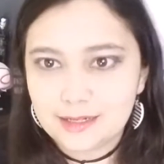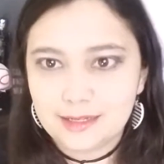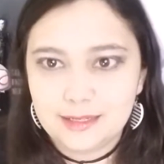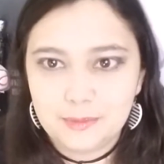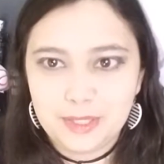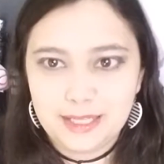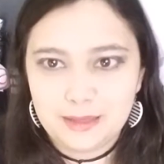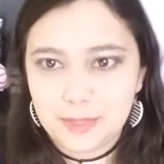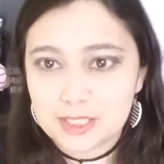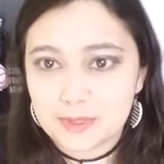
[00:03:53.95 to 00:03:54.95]
going to be the
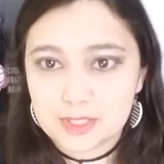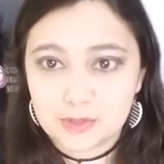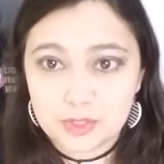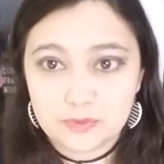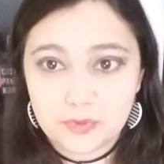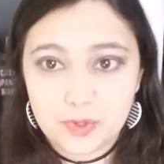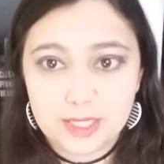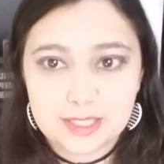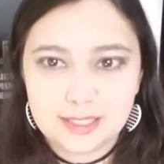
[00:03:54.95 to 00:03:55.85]
best resolution for it,